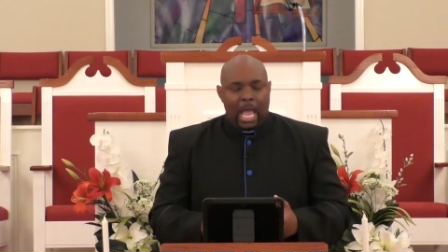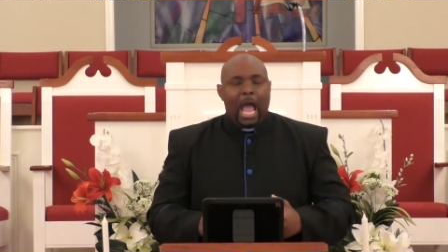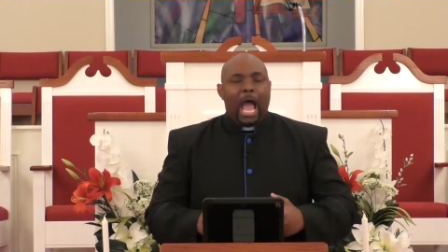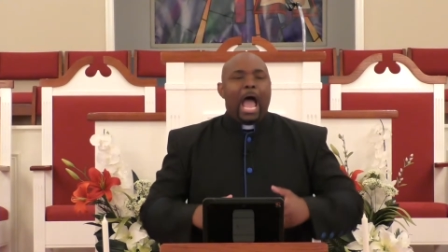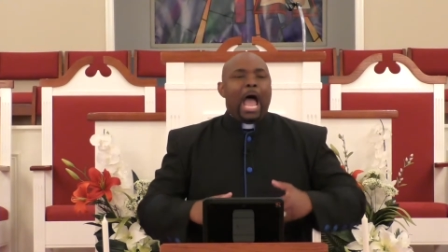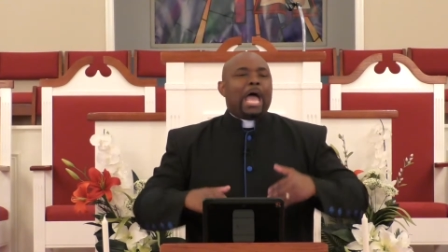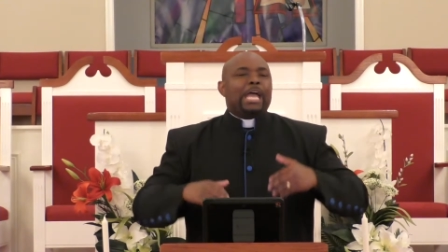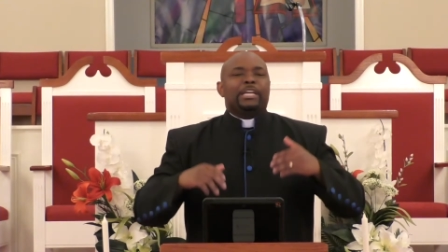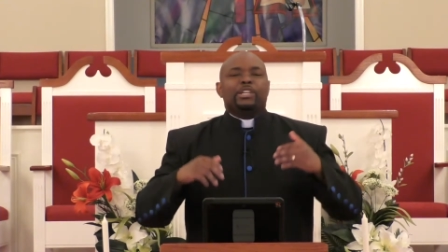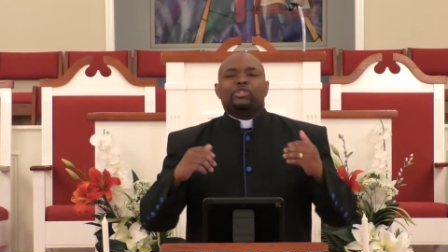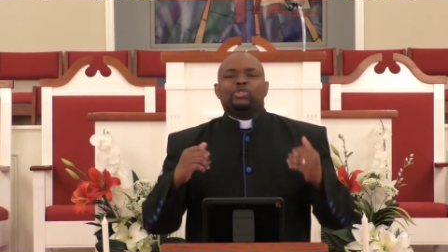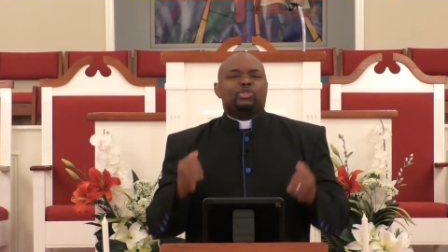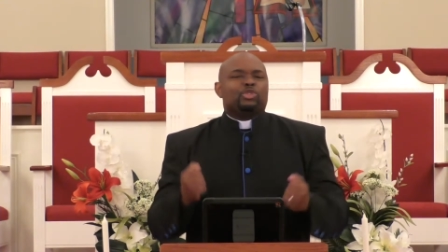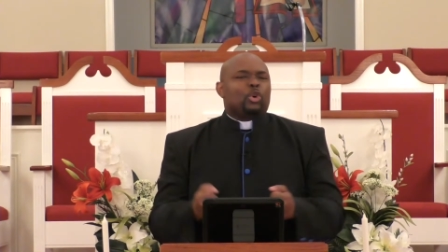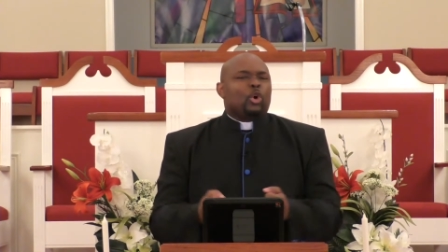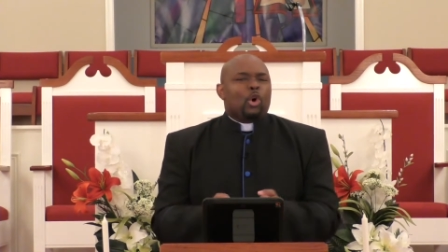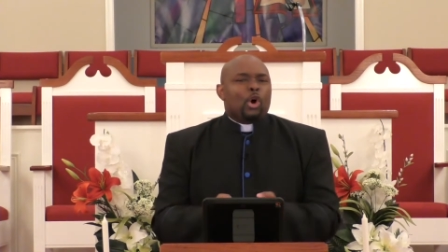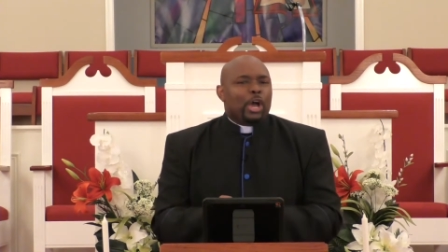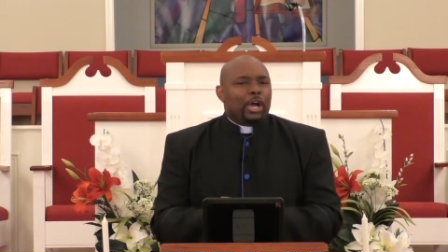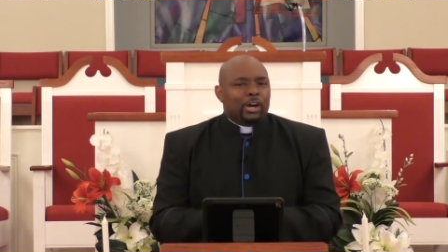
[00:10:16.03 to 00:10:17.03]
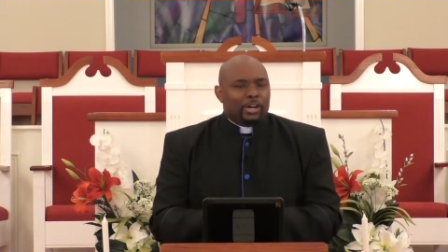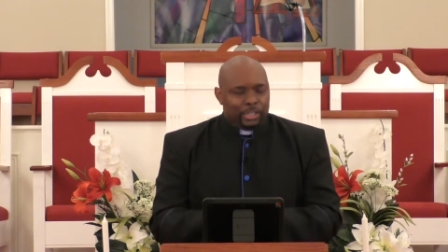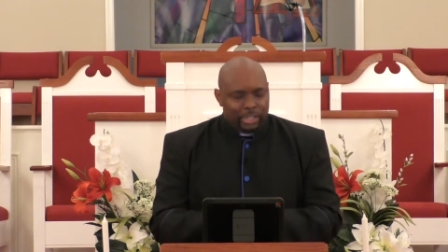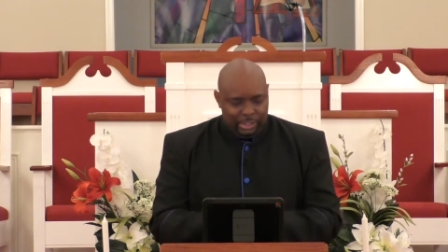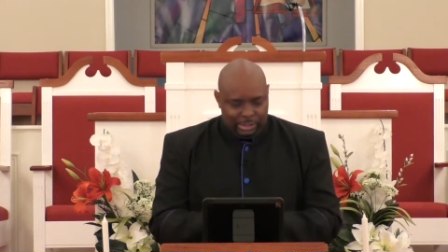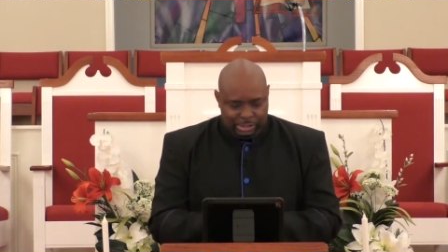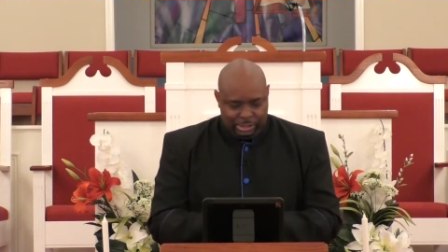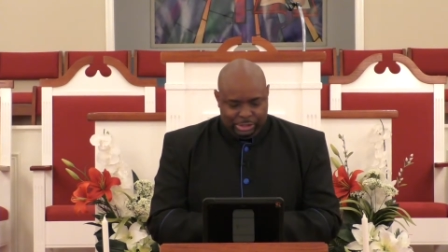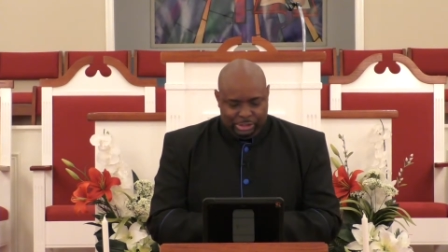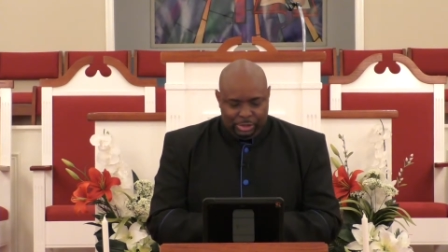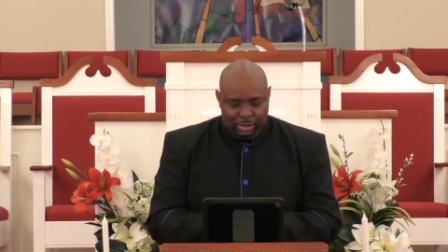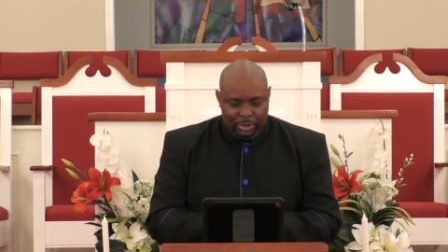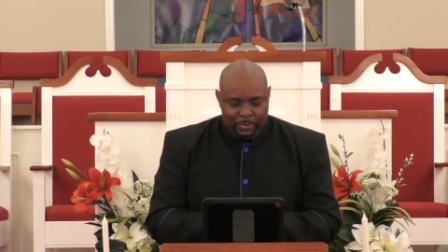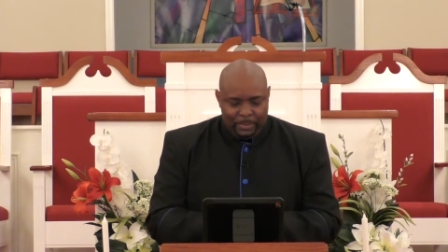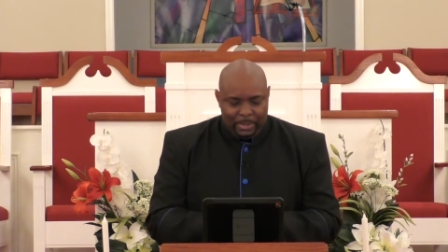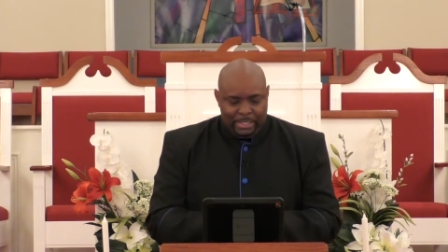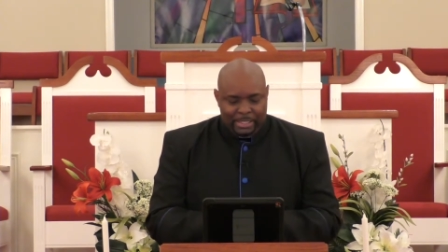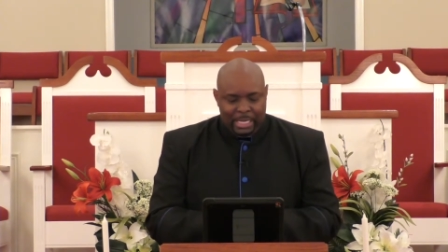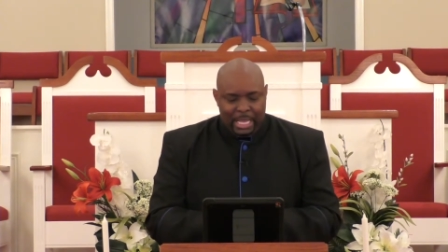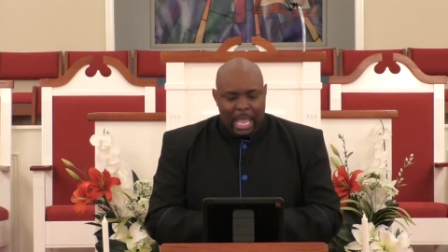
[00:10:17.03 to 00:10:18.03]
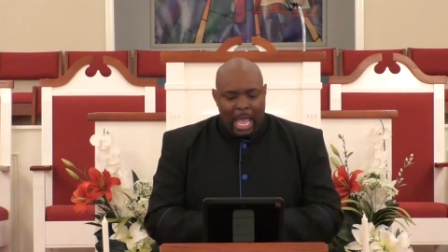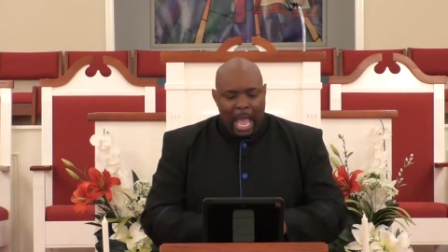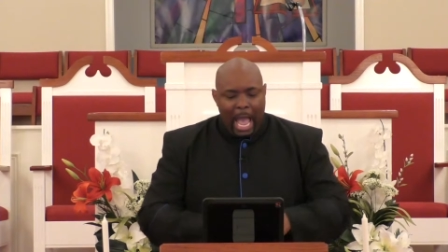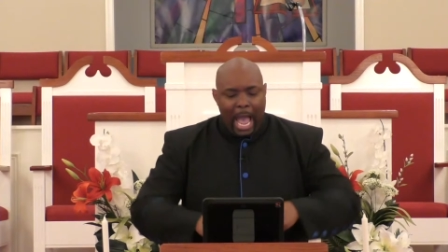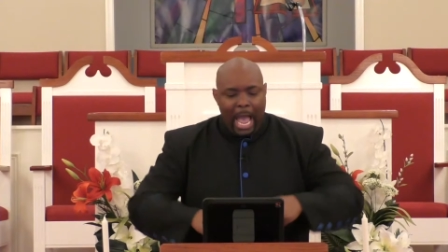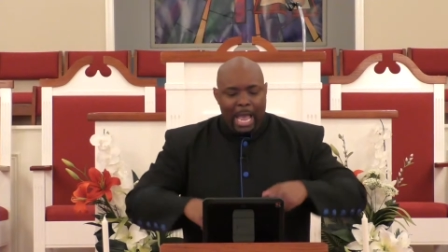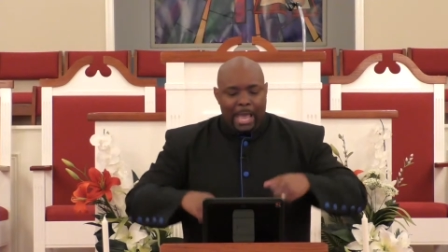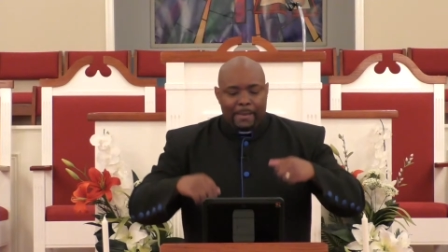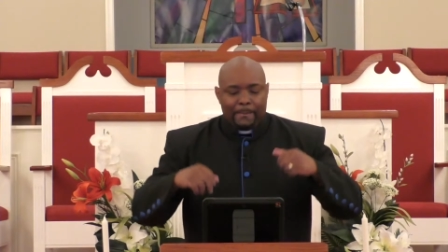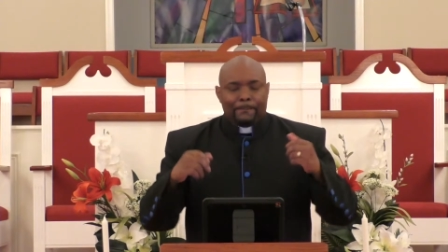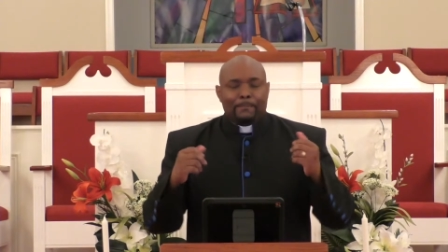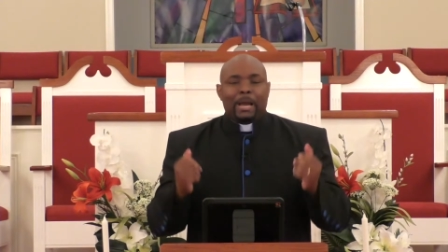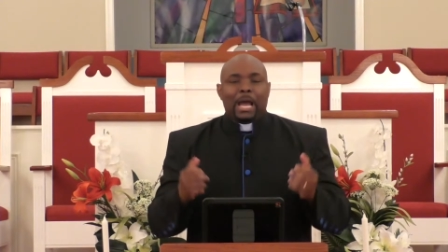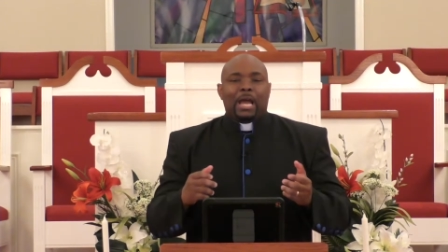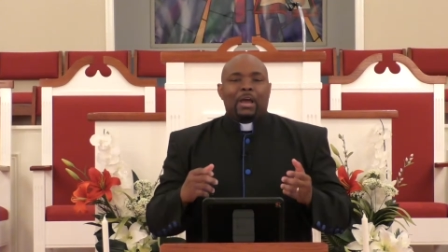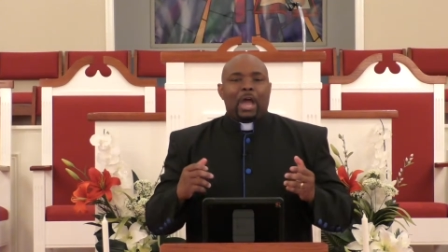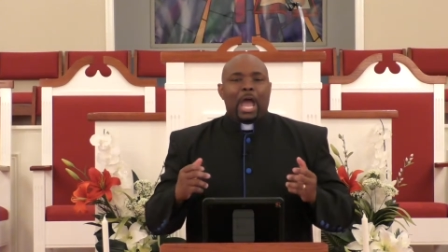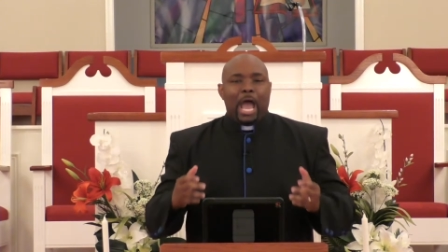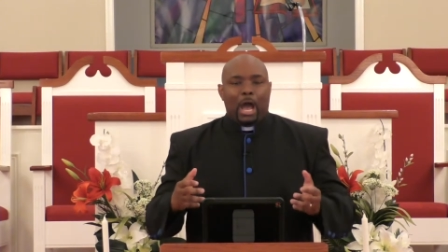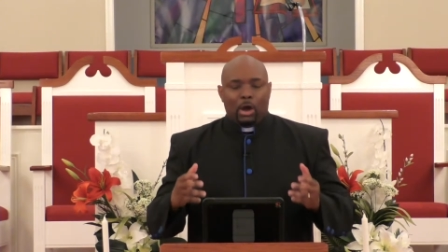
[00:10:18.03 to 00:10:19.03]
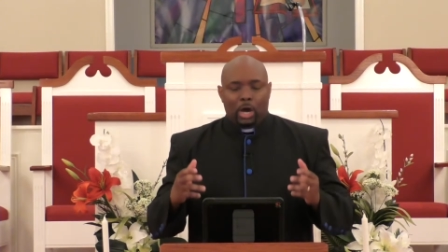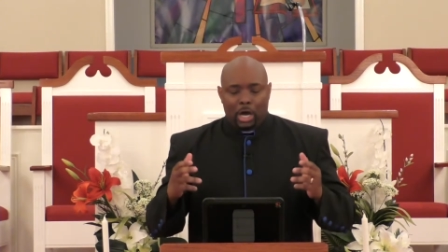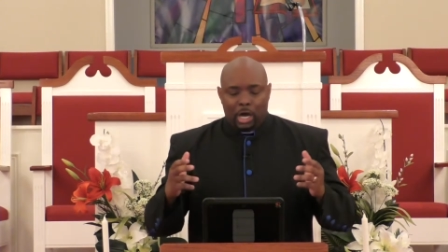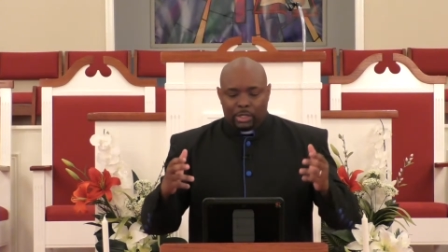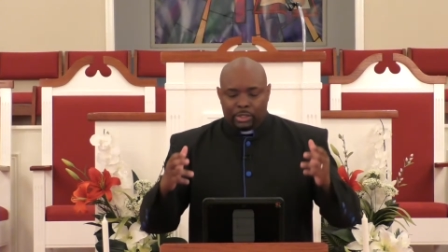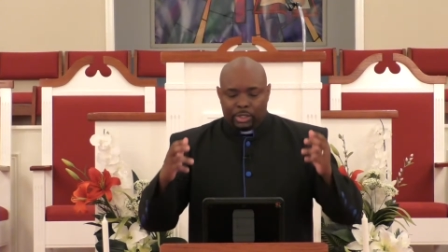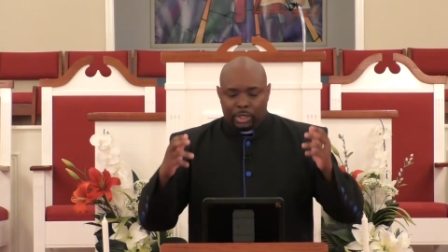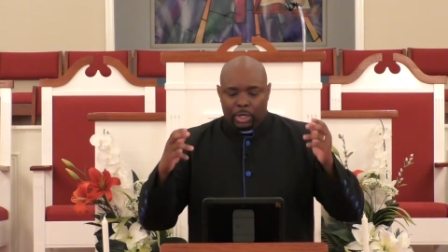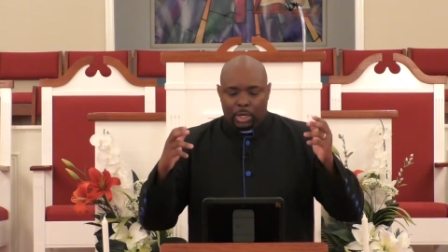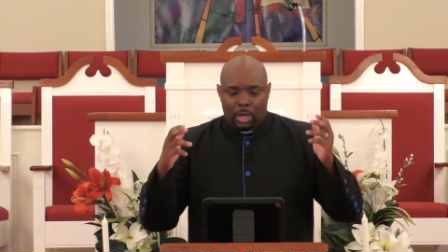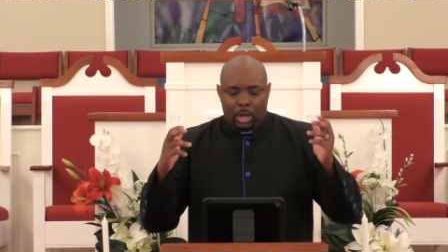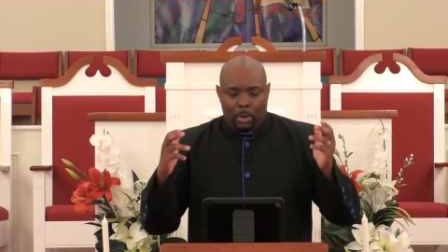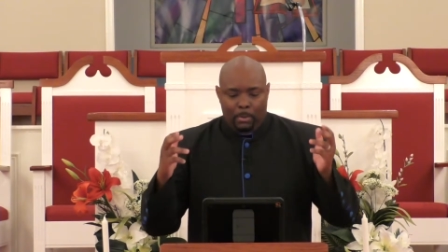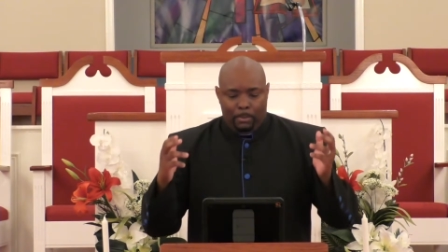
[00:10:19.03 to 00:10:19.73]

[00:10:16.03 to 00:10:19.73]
I enjoy a good sermon. I admire how other